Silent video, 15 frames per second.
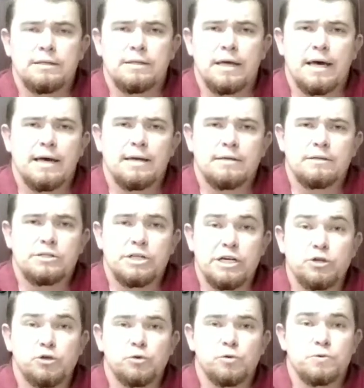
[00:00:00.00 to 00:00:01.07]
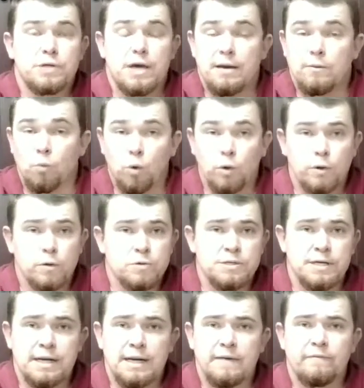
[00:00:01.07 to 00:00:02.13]
that teachers and workers
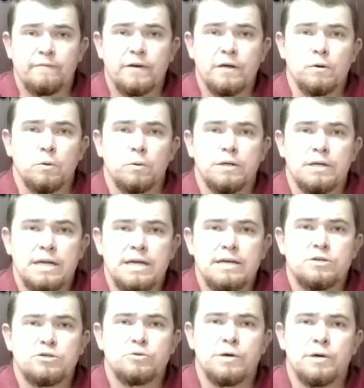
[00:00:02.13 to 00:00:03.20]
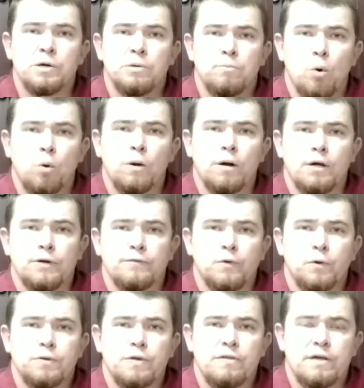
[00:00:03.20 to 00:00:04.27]
in any field need to hear more of,
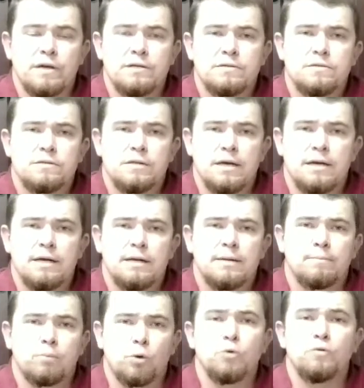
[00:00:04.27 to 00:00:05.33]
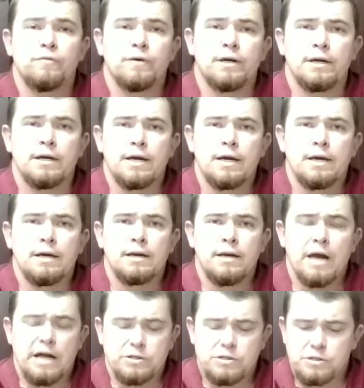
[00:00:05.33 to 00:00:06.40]
or the things that they can improve in.
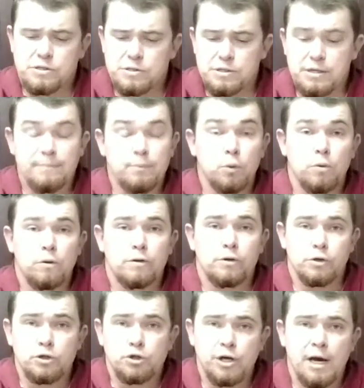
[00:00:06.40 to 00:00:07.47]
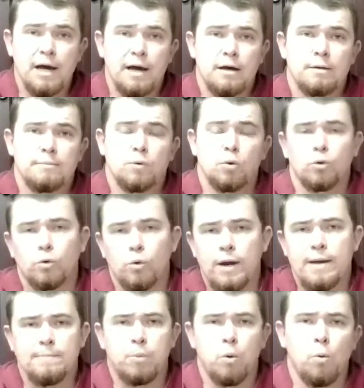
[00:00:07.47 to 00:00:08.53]
Not just a simple, good job, or
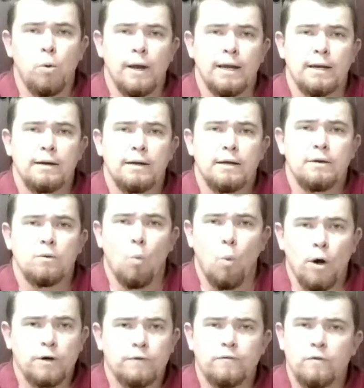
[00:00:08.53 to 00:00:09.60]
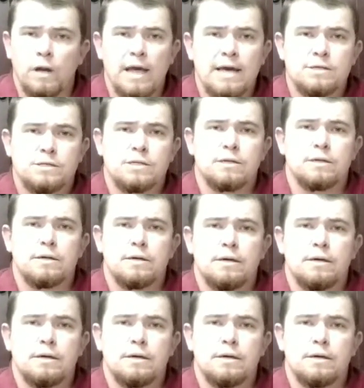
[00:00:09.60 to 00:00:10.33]
great point, wonderful lesson,